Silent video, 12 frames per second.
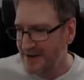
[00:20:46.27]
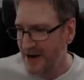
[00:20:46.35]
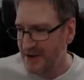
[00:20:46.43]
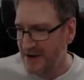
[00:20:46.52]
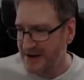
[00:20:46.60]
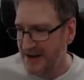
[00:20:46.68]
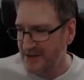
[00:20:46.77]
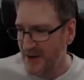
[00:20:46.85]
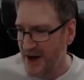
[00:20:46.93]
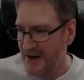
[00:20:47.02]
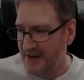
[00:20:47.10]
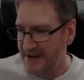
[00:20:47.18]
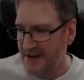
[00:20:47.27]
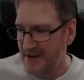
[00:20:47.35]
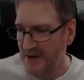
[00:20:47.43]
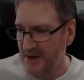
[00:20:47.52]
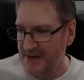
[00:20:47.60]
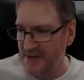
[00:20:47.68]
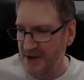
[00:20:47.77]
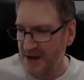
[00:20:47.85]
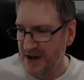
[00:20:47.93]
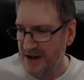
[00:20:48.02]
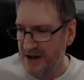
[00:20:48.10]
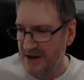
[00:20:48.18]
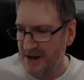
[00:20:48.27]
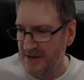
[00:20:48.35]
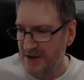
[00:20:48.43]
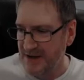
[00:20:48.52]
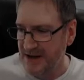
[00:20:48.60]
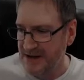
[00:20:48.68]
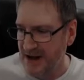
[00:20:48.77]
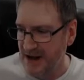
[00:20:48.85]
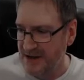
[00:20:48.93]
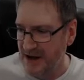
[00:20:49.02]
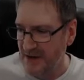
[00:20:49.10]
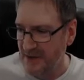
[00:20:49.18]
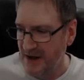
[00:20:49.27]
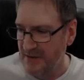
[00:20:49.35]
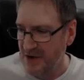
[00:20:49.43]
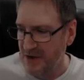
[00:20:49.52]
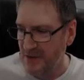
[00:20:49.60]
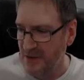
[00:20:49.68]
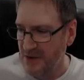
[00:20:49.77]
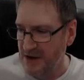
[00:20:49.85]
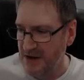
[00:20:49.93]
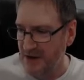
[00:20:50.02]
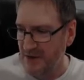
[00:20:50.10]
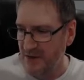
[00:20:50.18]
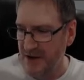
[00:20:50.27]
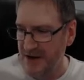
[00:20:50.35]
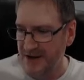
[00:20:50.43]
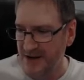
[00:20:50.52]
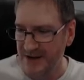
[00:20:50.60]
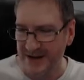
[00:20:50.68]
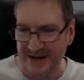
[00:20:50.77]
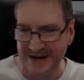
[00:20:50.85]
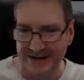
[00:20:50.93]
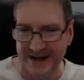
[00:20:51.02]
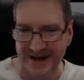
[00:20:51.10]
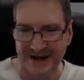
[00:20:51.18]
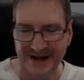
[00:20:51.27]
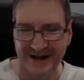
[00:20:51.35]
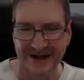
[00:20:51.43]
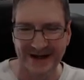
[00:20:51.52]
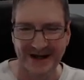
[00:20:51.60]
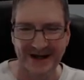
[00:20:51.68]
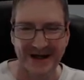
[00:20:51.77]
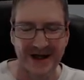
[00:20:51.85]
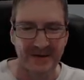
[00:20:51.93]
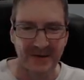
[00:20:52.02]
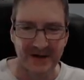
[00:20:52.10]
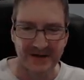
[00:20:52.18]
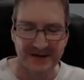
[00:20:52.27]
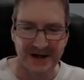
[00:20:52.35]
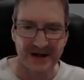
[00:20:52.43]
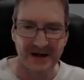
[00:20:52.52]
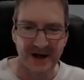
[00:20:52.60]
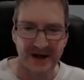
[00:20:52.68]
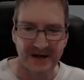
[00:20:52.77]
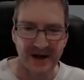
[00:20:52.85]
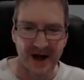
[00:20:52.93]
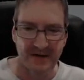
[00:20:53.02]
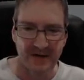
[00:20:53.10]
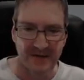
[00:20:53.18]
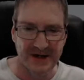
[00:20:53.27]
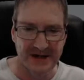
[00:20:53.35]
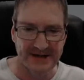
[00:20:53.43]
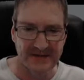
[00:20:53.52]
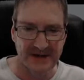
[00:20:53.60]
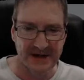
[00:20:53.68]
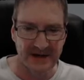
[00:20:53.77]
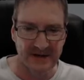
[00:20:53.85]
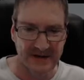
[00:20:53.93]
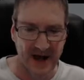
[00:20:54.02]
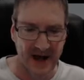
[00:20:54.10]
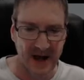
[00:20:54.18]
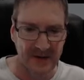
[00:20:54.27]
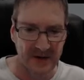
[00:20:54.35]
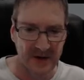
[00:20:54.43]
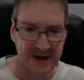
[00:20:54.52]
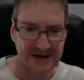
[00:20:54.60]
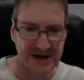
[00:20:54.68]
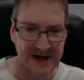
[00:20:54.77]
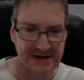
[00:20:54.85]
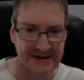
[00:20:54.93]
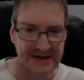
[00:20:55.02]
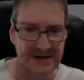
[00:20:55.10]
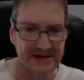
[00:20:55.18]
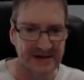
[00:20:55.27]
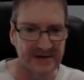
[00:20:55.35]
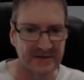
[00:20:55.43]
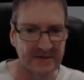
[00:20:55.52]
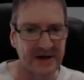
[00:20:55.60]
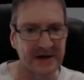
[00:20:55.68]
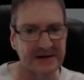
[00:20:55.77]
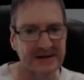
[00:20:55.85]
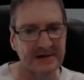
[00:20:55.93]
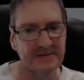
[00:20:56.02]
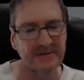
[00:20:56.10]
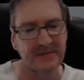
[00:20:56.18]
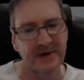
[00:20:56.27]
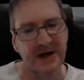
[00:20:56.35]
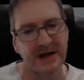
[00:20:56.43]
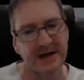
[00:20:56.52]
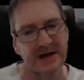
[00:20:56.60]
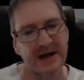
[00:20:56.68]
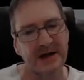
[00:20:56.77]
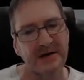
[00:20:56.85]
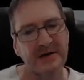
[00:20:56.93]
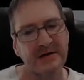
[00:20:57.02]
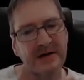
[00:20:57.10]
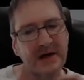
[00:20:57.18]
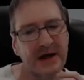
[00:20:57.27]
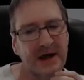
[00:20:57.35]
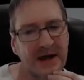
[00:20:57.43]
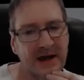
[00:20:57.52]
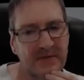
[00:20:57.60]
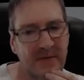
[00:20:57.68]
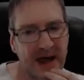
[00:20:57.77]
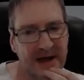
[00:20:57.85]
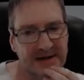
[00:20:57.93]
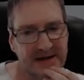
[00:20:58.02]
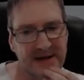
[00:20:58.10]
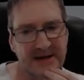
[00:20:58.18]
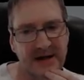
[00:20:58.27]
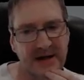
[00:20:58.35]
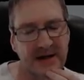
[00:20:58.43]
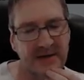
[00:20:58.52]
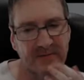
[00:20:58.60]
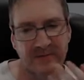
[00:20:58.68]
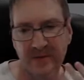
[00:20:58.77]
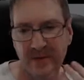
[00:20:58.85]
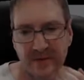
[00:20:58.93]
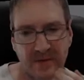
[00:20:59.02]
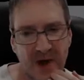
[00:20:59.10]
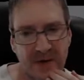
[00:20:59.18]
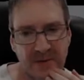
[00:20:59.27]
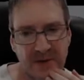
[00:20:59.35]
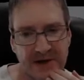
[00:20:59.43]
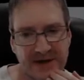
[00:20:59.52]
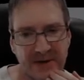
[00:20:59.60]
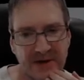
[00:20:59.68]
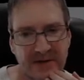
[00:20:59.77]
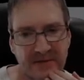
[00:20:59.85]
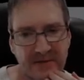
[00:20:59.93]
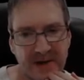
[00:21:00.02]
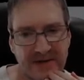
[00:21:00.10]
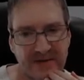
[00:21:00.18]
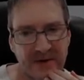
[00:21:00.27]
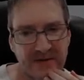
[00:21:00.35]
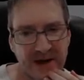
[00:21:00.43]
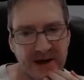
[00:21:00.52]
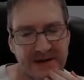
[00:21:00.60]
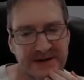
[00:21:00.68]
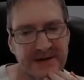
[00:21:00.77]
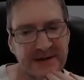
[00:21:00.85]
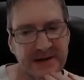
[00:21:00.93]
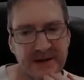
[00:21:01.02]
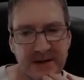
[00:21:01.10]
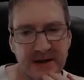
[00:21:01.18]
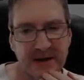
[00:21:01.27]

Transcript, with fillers: Uh, Sniper Girl says, wow, that's so awesome looking. Legmog says, yeah, don't blame you, would kill resources. But uh, I, I've done some t a couple of quick tests using the Phoenix plugin here in, in Max, and uh, I'm impressed with it. It's very fast,